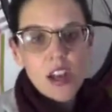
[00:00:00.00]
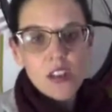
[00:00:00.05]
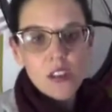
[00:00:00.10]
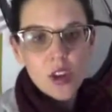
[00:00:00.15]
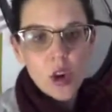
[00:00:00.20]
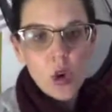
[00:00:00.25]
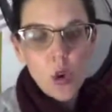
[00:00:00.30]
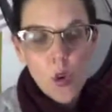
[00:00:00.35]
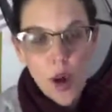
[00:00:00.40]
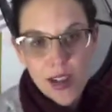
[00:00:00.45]

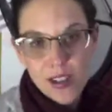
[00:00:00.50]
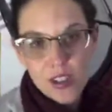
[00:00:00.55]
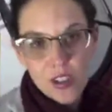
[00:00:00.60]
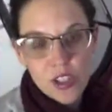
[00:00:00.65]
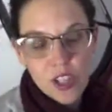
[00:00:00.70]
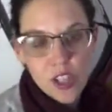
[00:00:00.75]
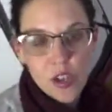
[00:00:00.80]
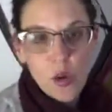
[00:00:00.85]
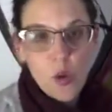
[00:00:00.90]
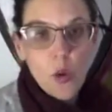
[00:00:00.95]
the
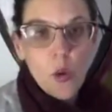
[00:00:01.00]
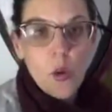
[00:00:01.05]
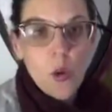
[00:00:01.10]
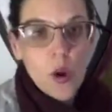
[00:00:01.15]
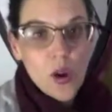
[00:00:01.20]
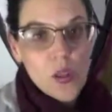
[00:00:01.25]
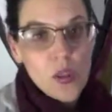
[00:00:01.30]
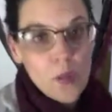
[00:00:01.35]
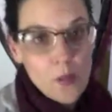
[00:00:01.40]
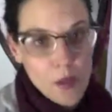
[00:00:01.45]
question
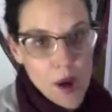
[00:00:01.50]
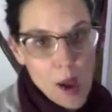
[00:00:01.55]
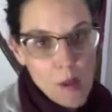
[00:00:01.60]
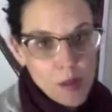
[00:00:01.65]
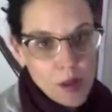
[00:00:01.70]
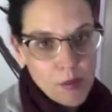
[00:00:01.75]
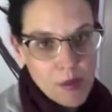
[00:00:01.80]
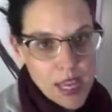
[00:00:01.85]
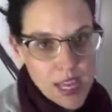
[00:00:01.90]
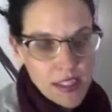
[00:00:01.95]
or the
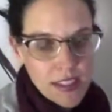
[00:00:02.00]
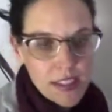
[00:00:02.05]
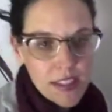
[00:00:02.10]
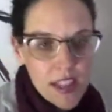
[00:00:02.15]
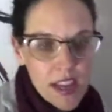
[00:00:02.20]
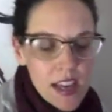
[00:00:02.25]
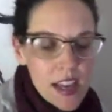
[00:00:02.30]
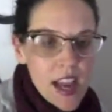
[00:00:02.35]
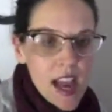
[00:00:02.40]
problem is.